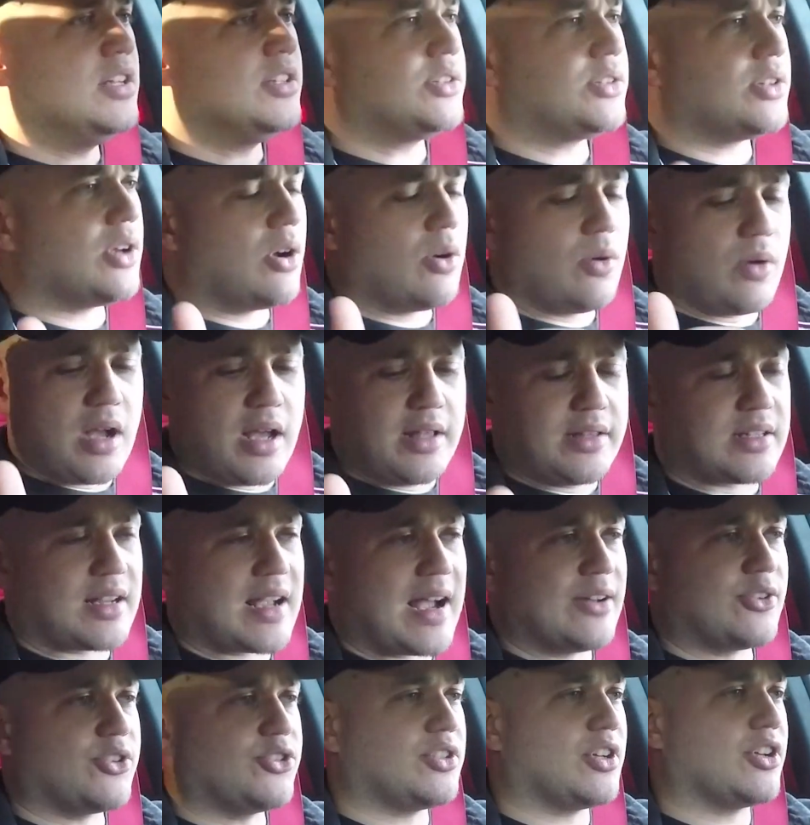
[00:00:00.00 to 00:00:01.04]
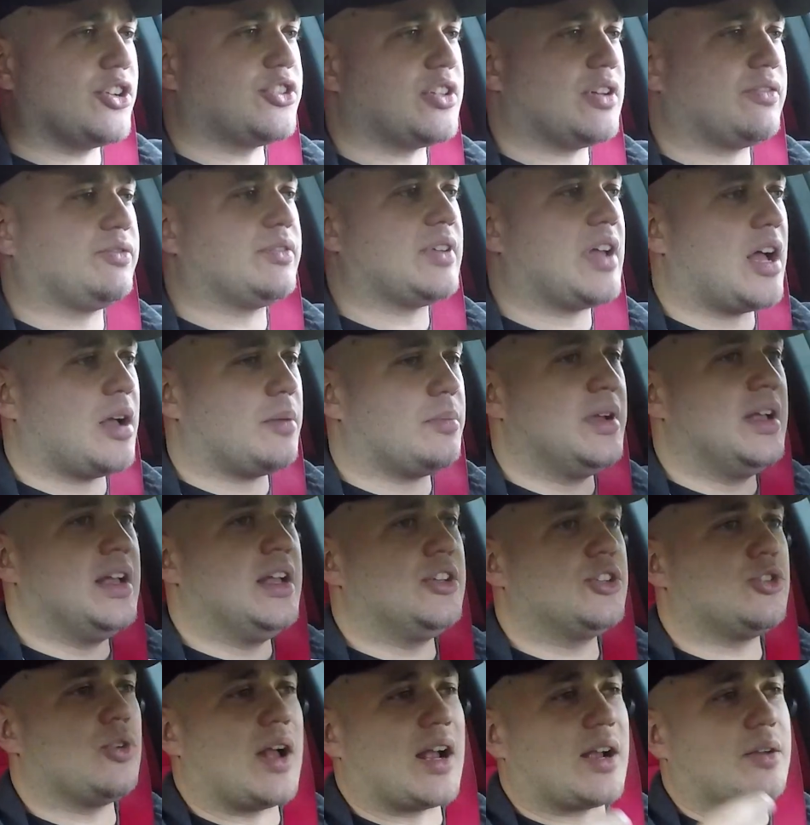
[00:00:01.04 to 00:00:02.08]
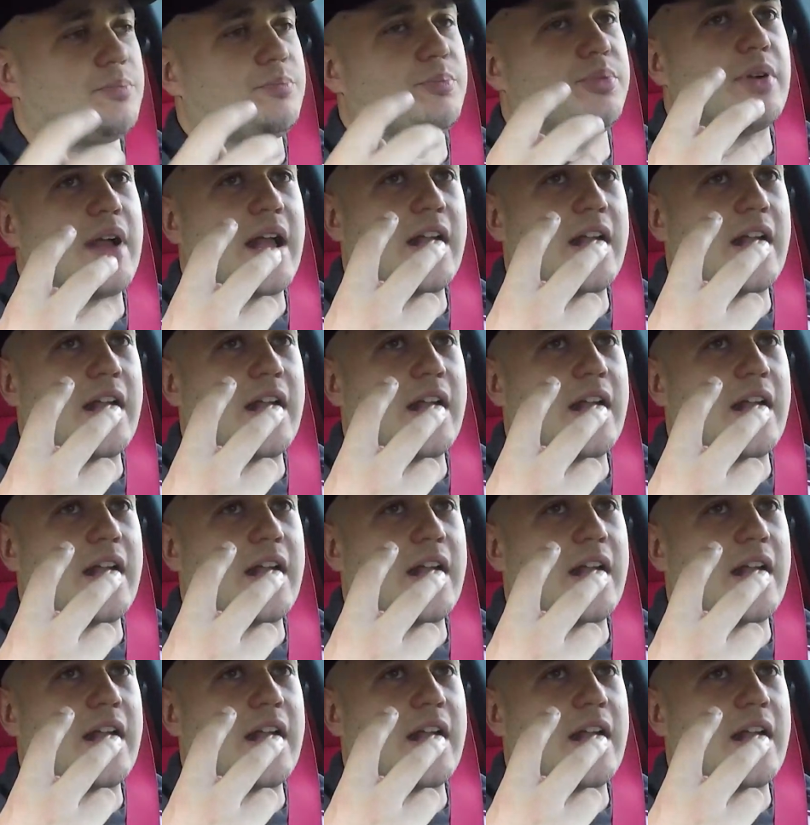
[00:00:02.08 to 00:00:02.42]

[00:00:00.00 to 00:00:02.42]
So uh, it's a countersunk shift knob. So I could